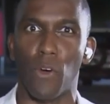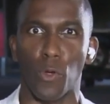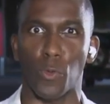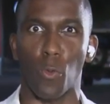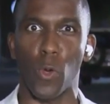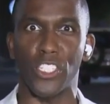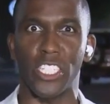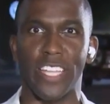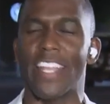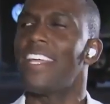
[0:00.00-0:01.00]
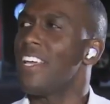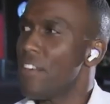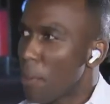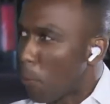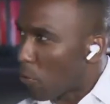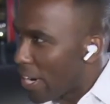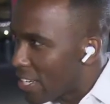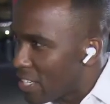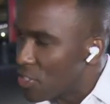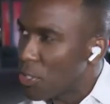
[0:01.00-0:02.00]
folks were wishing that the parade
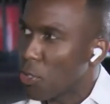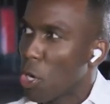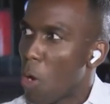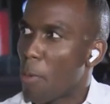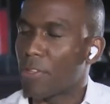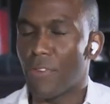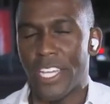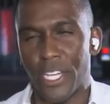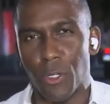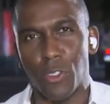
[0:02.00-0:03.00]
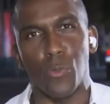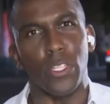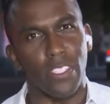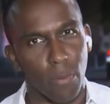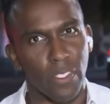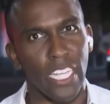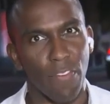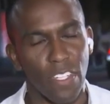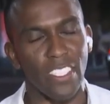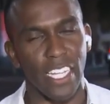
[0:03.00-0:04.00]
could still go on with the vehicles with some
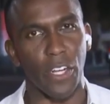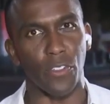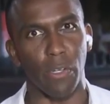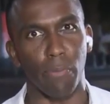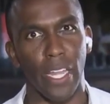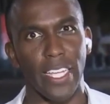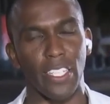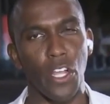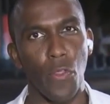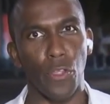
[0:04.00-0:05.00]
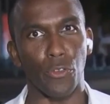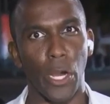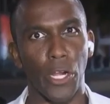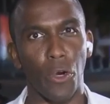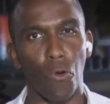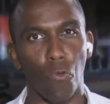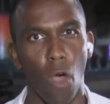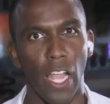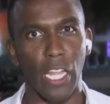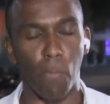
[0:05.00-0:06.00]
safety standards in place. The Greater
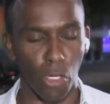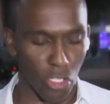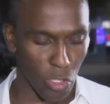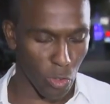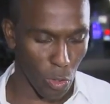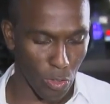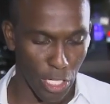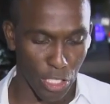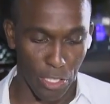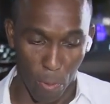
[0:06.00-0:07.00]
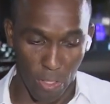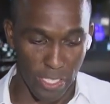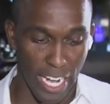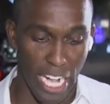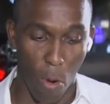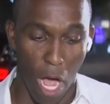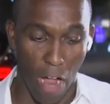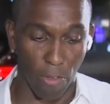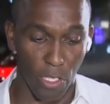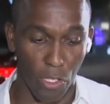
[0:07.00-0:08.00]
Raleigh Merchants Association, they were saying how
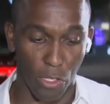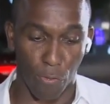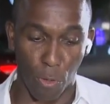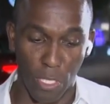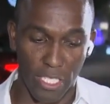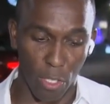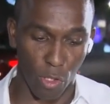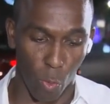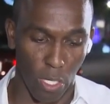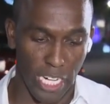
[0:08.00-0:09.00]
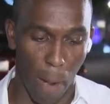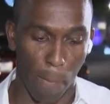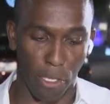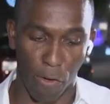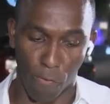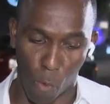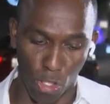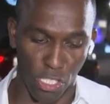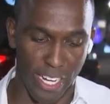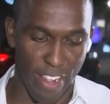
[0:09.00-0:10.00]
obviously there's a few details to work out, but they're
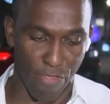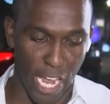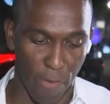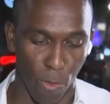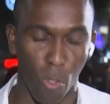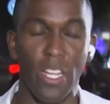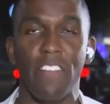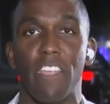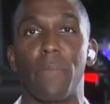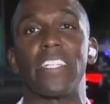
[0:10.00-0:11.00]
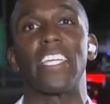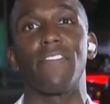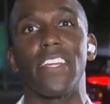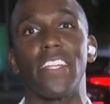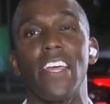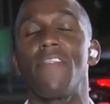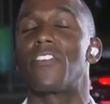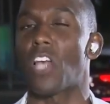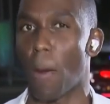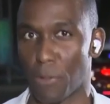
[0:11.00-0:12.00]
fortunate and thankful they've been given
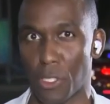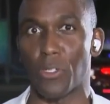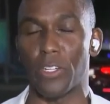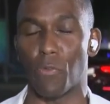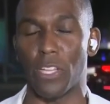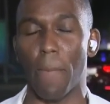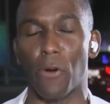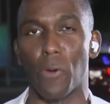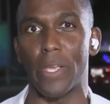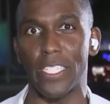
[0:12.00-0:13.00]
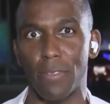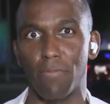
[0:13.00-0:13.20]
this opportunity for that permit.